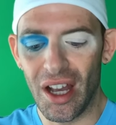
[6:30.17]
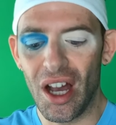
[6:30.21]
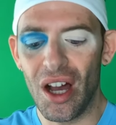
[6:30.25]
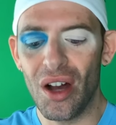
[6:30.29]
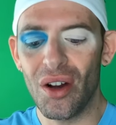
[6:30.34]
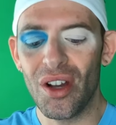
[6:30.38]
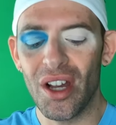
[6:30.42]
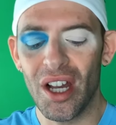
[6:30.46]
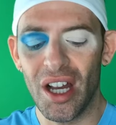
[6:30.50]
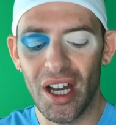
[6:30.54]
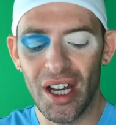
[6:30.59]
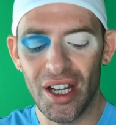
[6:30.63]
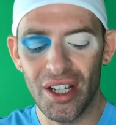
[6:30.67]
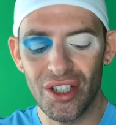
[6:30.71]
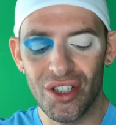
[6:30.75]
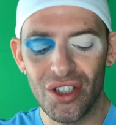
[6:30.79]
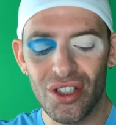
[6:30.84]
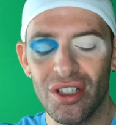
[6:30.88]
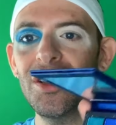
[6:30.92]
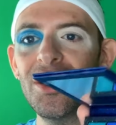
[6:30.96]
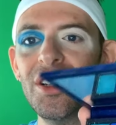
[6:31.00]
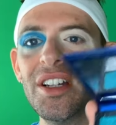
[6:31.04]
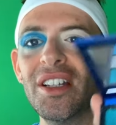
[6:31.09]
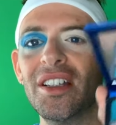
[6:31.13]
Oh
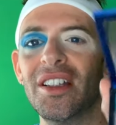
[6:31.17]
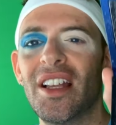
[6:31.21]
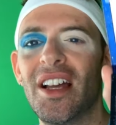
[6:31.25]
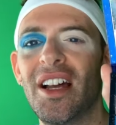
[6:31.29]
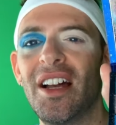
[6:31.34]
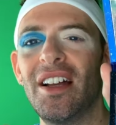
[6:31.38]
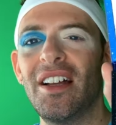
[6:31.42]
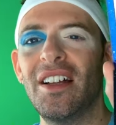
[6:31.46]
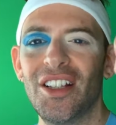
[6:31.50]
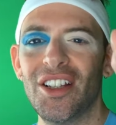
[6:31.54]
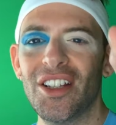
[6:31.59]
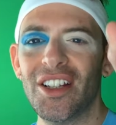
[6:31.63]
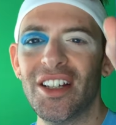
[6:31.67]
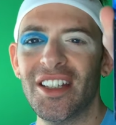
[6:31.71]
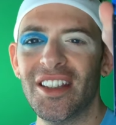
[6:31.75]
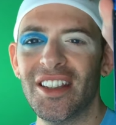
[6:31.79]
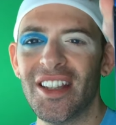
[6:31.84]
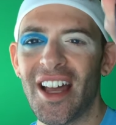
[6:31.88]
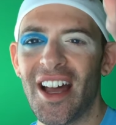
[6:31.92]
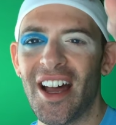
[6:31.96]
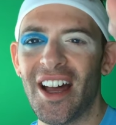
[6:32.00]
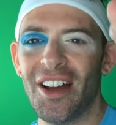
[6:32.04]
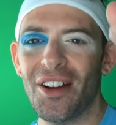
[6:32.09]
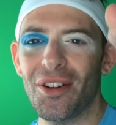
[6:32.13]
gosh. Look at that. Look at
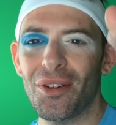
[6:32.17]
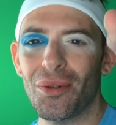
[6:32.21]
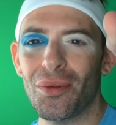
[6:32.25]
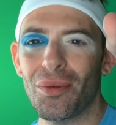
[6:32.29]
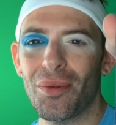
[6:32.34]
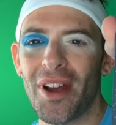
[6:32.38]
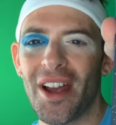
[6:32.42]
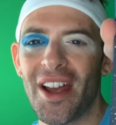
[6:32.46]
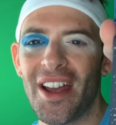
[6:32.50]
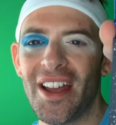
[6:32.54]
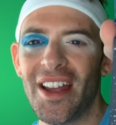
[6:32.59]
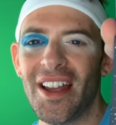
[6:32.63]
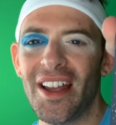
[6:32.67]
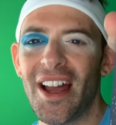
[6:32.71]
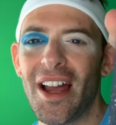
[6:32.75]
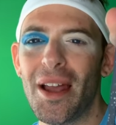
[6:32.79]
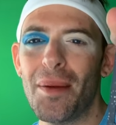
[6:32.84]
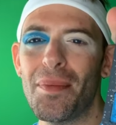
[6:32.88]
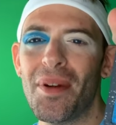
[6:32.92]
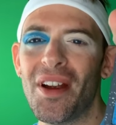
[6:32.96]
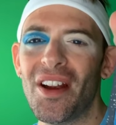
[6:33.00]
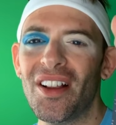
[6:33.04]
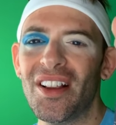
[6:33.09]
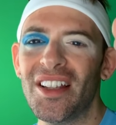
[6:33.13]
that. Right? I
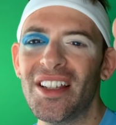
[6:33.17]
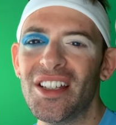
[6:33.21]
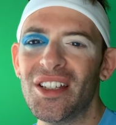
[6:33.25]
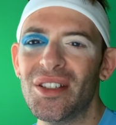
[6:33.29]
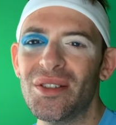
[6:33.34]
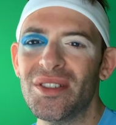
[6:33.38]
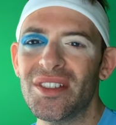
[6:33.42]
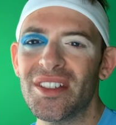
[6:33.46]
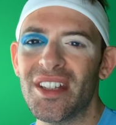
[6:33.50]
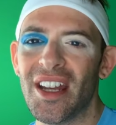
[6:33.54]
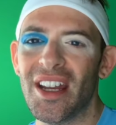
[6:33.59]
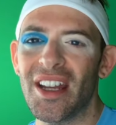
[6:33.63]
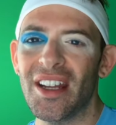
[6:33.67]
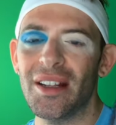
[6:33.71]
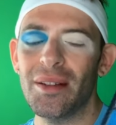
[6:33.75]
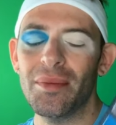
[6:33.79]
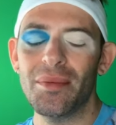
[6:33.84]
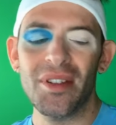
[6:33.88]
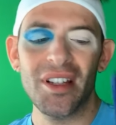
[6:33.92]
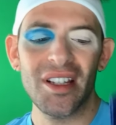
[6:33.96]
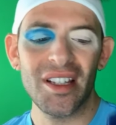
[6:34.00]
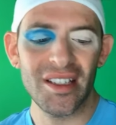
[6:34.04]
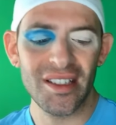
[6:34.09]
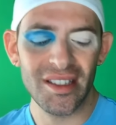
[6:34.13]
barely use it
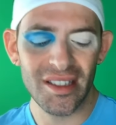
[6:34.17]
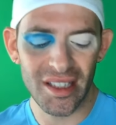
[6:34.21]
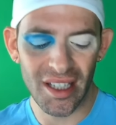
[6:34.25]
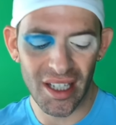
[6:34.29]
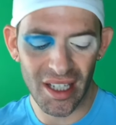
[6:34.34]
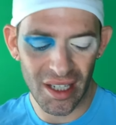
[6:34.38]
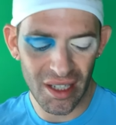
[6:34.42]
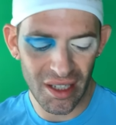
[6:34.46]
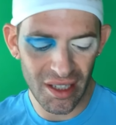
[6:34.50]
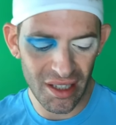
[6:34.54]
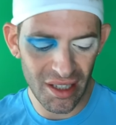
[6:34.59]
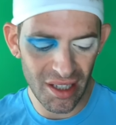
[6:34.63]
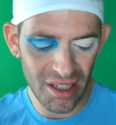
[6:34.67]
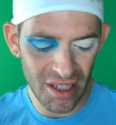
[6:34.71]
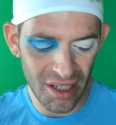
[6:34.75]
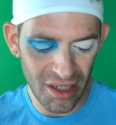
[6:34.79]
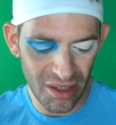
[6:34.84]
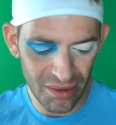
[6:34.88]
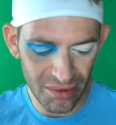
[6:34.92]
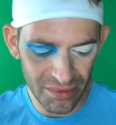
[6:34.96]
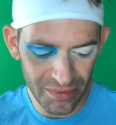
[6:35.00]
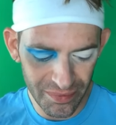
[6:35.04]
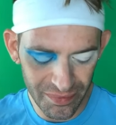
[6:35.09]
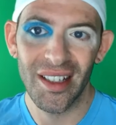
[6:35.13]
because like, you
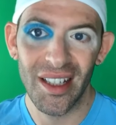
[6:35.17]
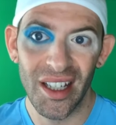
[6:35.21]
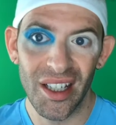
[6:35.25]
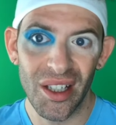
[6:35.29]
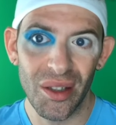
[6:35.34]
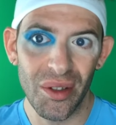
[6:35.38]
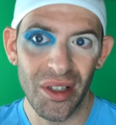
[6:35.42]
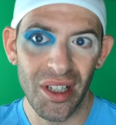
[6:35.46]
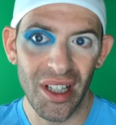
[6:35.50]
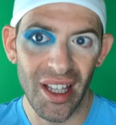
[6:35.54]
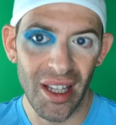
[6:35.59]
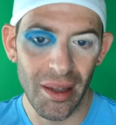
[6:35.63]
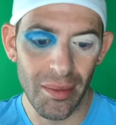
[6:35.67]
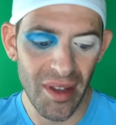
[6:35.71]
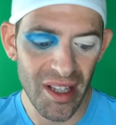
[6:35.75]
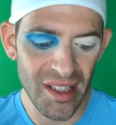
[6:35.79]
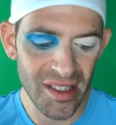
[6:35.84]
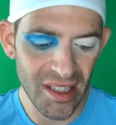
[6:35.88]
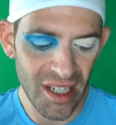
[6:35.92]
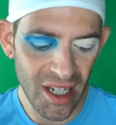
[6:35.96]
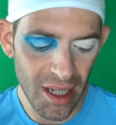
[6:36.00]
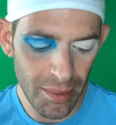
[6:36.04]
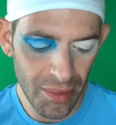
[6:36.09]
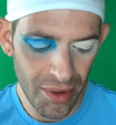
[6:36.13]
know, I don't want to like
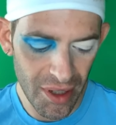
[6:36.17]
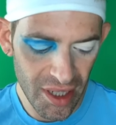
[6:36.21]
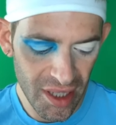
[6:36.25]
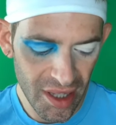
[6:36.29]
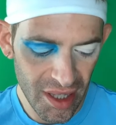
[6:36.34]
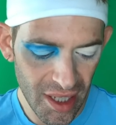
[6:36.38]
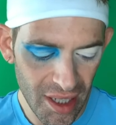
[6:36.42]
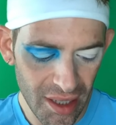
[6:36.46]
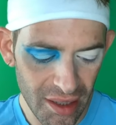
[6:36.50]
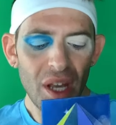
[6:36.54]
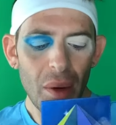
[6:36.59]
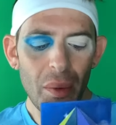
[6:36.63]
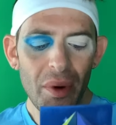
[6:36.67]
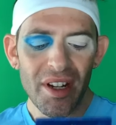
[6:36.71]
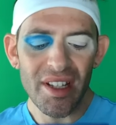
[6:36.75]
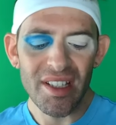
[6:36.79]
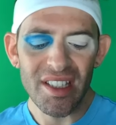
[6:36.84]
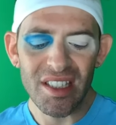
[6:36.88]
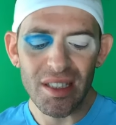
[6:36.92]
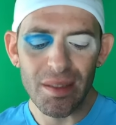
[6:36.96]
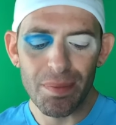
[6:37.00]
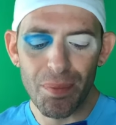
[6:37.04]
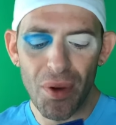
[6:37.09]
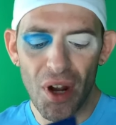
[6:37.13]
mess it up or anything. So I want a
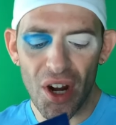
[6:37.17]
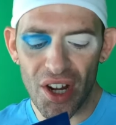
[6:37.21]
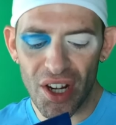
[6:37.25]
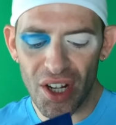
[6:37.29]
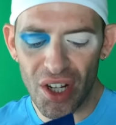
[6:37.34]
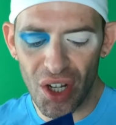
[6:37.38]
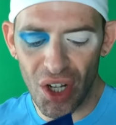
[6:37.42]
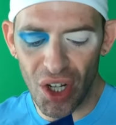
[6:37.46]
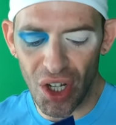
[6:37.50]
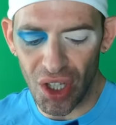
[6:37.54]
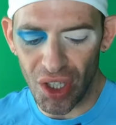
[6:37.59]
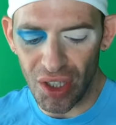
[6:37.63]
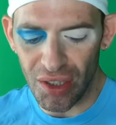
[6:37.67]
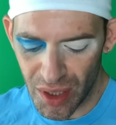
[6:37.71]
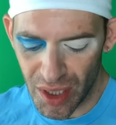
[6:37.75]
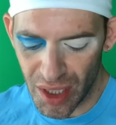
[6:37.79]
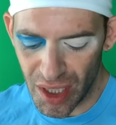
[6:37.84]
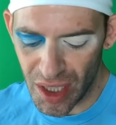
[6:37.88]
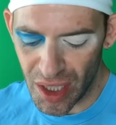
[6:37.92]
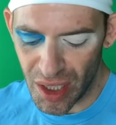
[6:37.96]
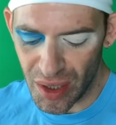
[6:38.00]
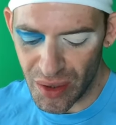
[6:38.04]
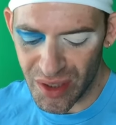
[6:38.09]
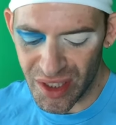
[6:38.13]
sparkle. We're
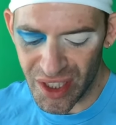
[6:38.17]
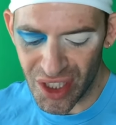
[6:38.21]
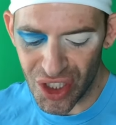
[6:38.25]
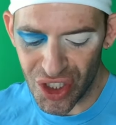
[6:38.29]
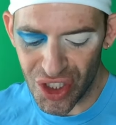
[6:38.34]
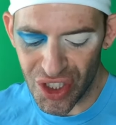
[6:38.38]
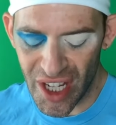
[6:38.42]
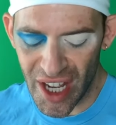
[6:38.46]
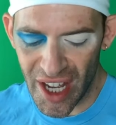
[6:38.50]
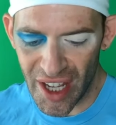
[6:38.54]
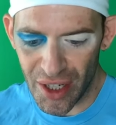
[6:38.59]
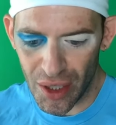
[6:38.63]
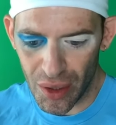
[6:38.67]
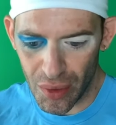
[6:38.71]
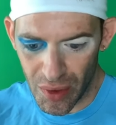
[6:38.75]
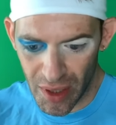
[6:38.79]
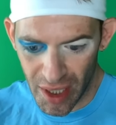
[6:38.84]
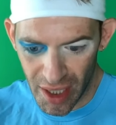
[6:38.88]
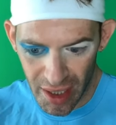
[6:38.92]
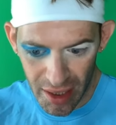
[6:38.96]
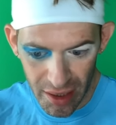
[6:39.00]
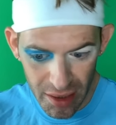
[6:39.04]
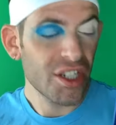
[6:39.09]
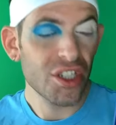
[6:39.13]
going to use the shadow
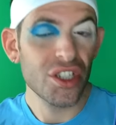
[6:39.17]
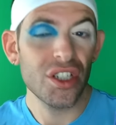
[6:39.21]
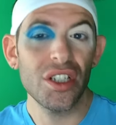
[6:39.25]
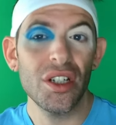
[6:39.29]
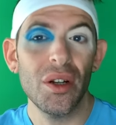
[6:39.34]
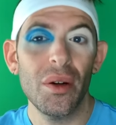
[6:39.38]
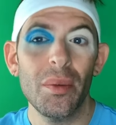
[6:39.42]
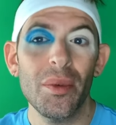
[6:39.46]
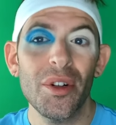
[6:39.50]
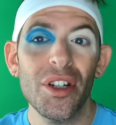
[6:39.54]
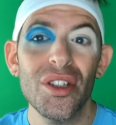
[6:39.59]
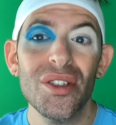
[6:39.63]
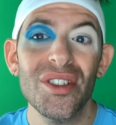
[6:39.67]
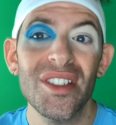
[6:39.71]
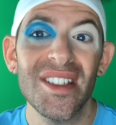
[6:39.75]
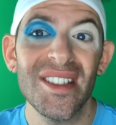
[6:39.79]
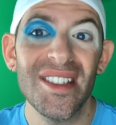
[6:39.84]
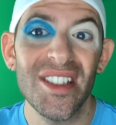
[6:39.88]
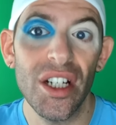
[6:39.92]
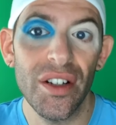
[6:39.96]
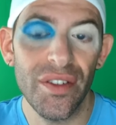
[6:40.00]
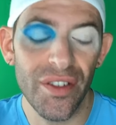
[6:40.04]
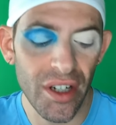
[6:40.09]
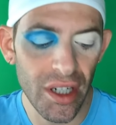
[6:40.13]
one. Actually, you know, I'm going to use a
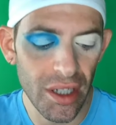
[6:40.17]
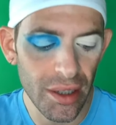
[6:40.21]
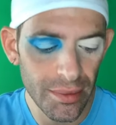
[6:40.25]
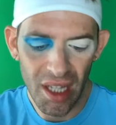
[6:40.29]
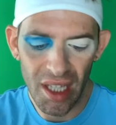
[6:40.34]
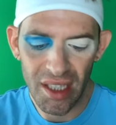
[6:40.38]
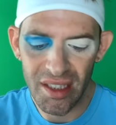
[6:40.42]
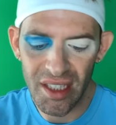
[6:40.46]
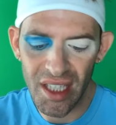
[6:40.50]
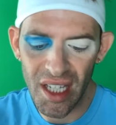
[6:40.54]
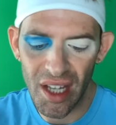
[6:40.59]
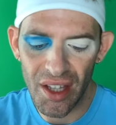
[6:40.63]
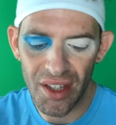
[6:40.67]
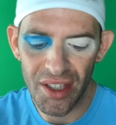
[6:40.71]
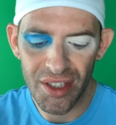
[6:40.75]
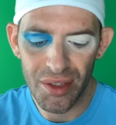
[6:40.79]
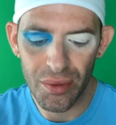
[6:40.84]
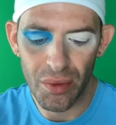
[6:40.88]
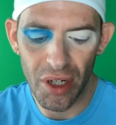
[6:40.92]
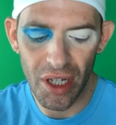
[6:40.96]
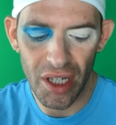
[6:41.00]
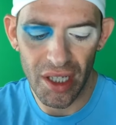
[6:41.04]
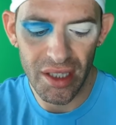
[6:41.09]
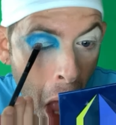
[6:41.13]
silver. Let's see how
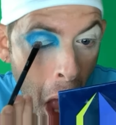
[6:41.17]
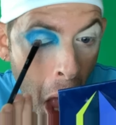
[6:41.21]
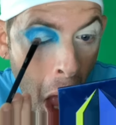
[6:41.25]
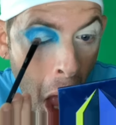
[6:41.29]
this works.